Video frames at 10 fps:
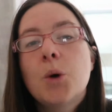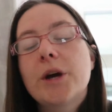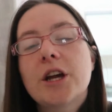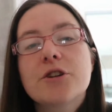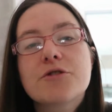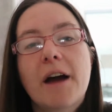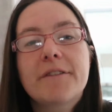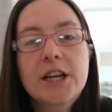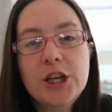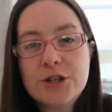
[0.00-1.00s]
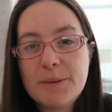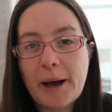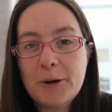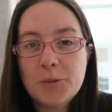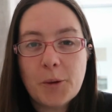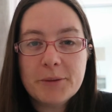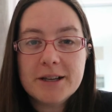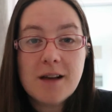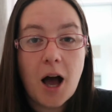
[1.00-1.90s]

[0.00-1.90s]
We don't travel a huge amount, one, because